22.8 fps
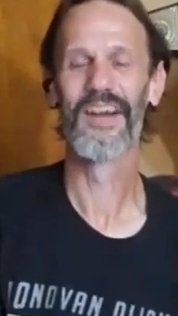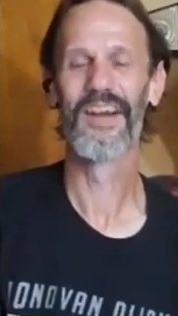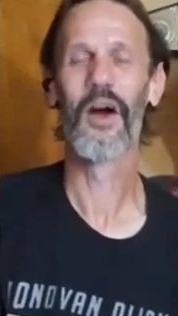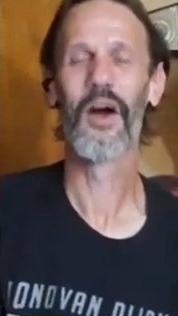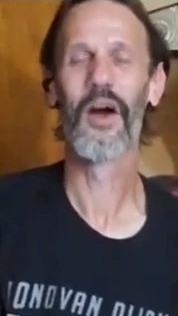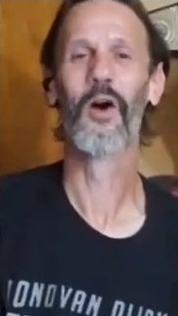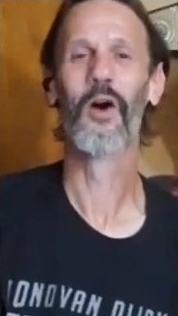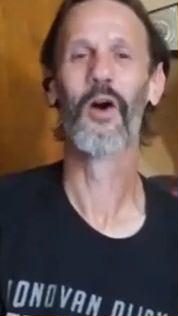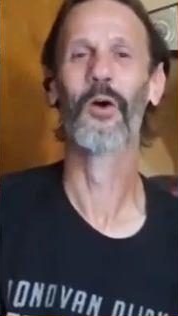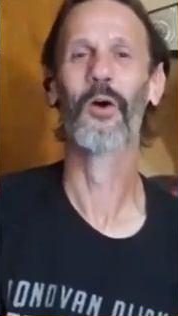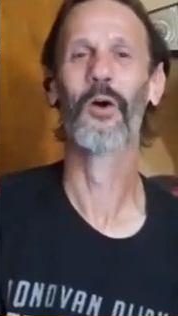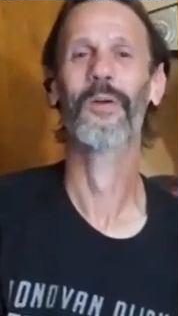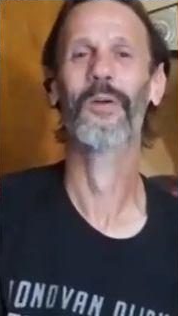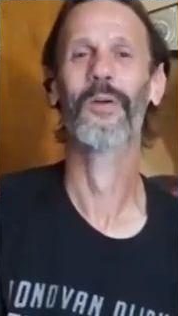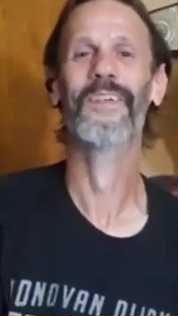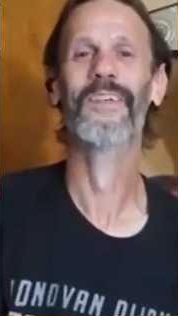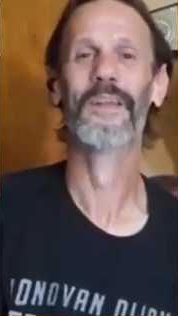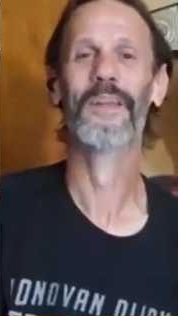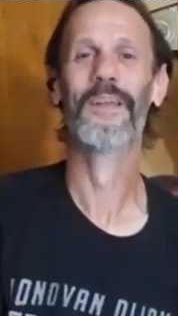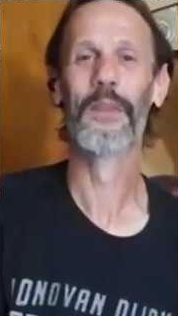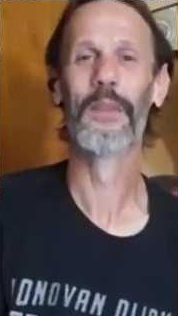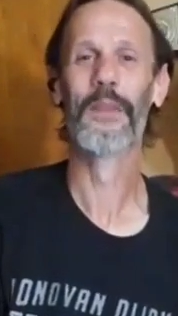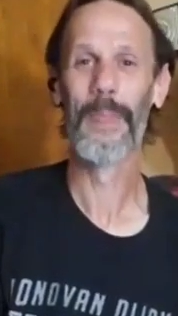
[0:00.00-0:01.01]
And it was Earl
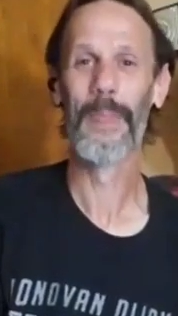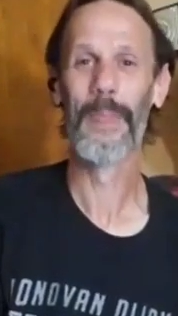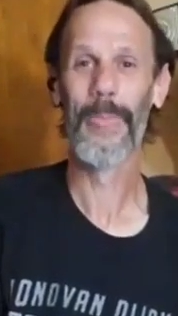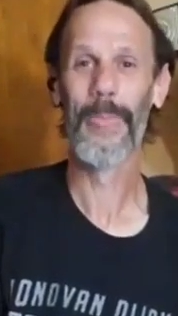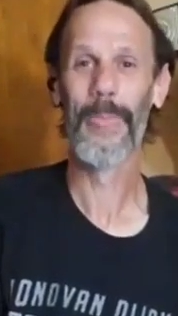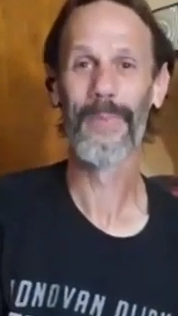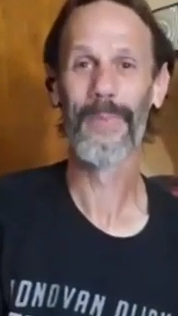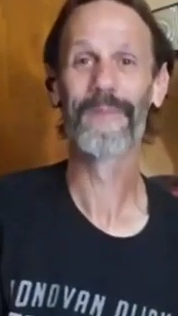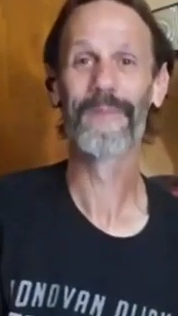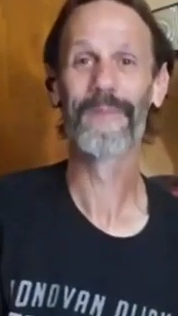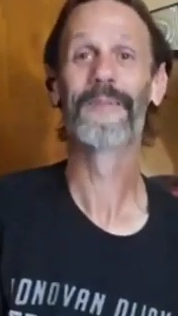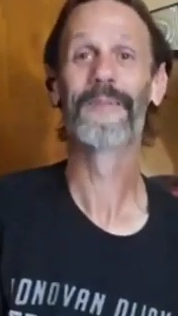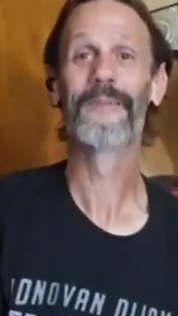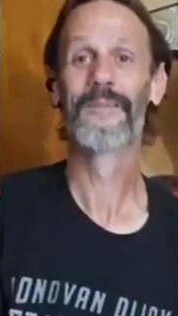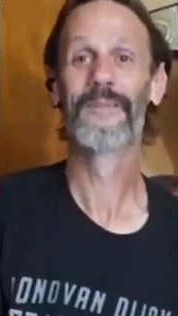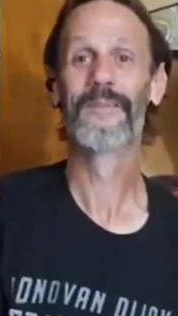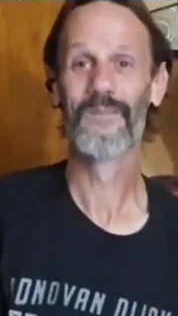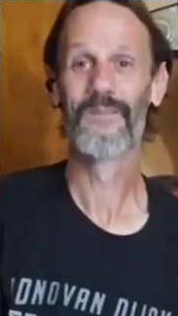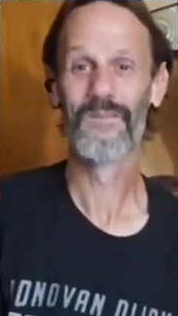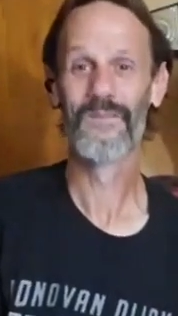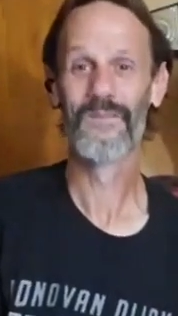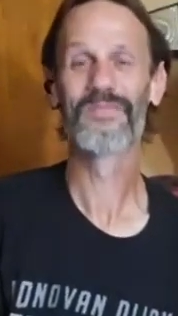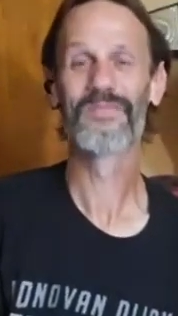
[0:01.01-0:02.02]
Hebner, and I'll leave it at
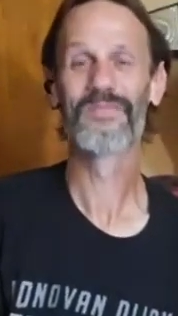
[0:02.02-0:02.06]
that.